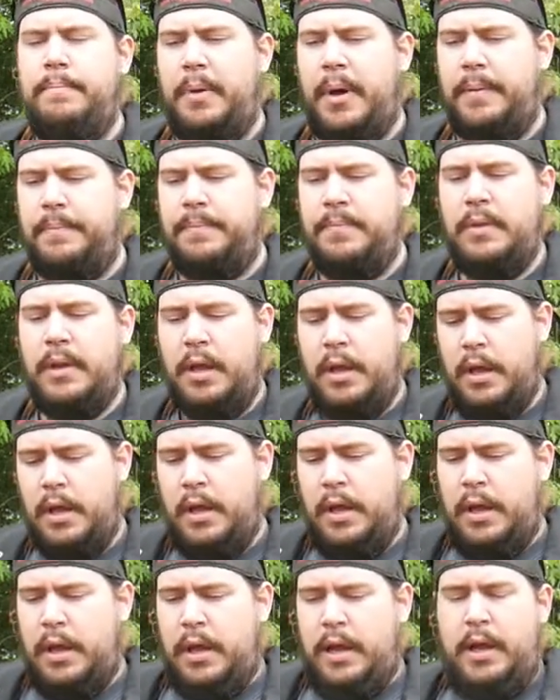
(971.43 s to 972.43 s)
But
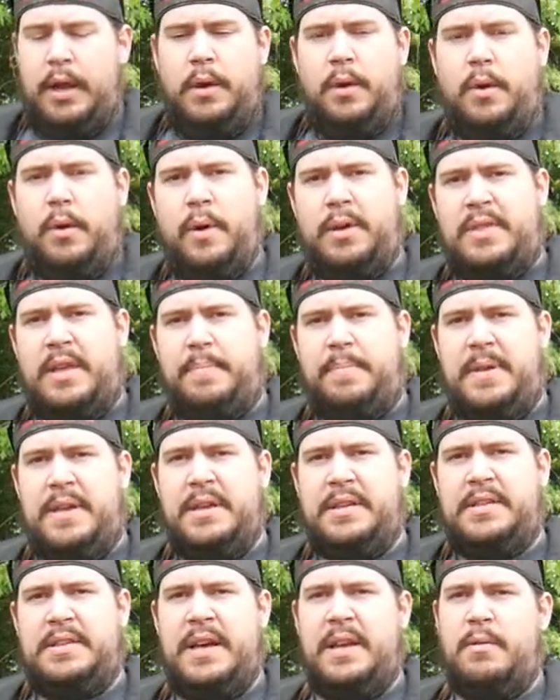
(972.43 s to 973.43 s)
with that
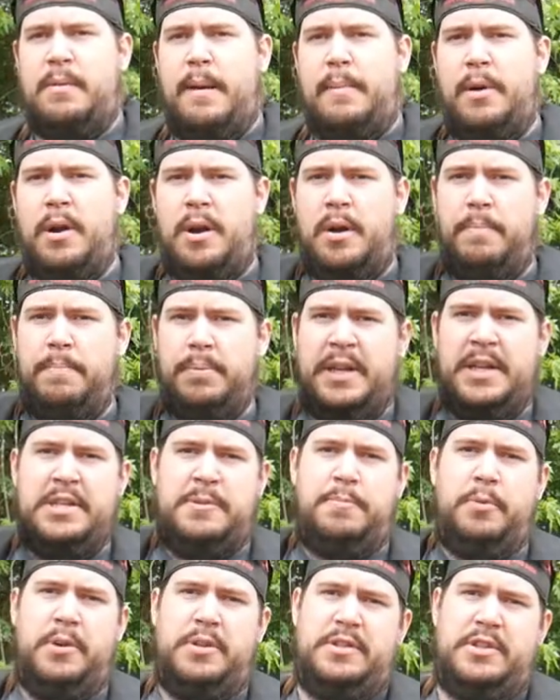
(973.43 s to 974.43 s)
being said, remember,
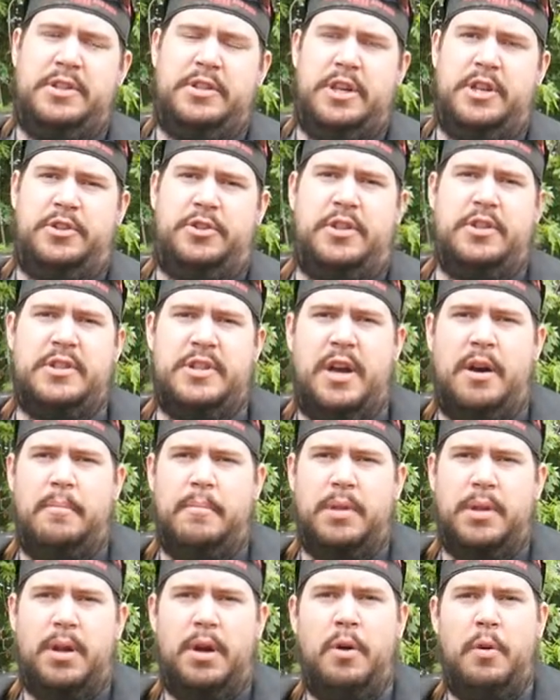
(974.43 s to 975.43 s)
please put suggestions down
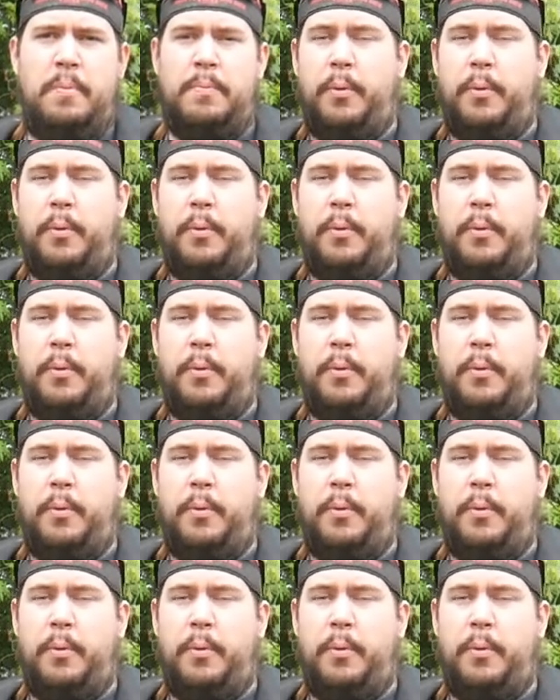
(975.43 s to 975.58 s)
below.